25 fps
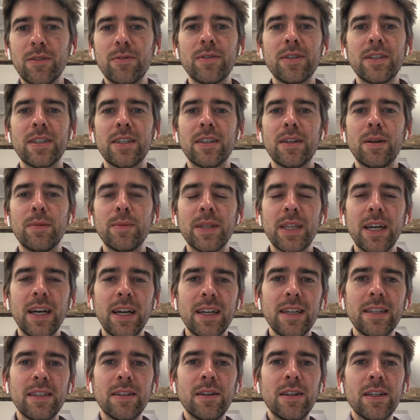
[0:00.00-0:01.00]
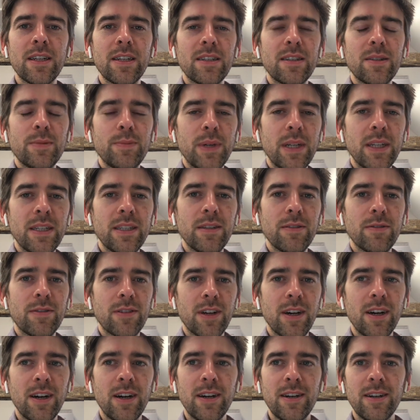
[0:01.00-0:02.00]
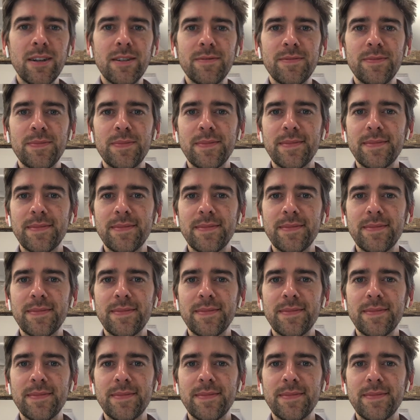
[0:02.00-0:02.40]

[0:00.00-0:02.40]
obviously. I mean, that is an expensive car.